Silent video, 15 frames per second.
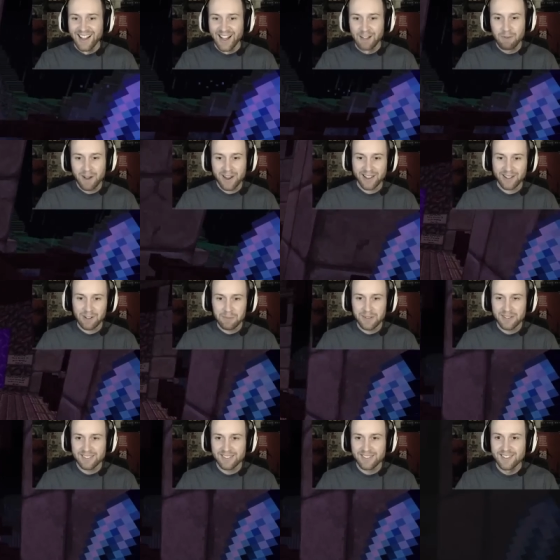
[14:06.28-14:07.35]
bought a
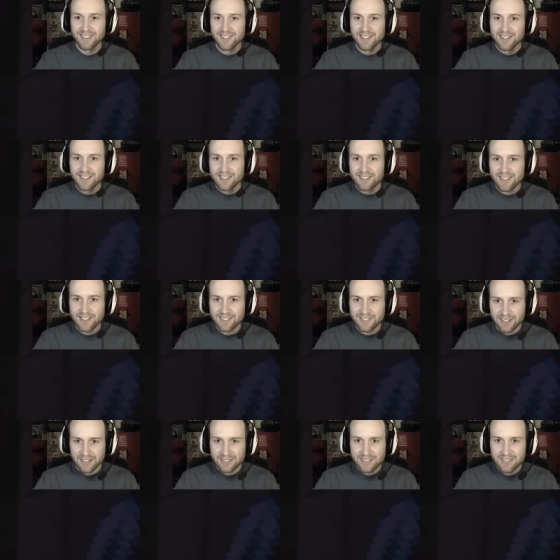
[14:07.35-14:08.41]
helmet. That's
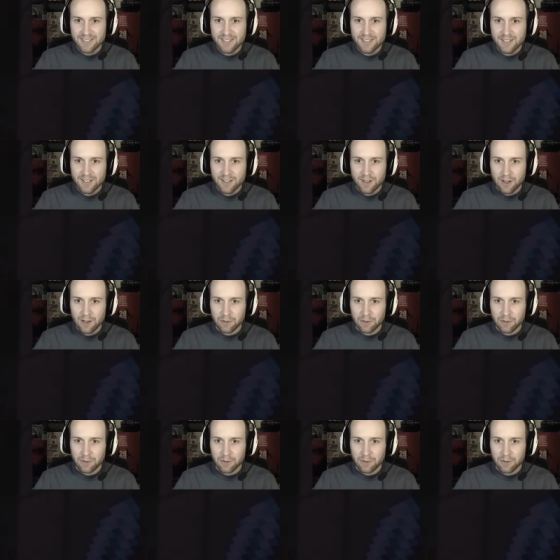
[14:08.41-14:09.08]
good. Oh,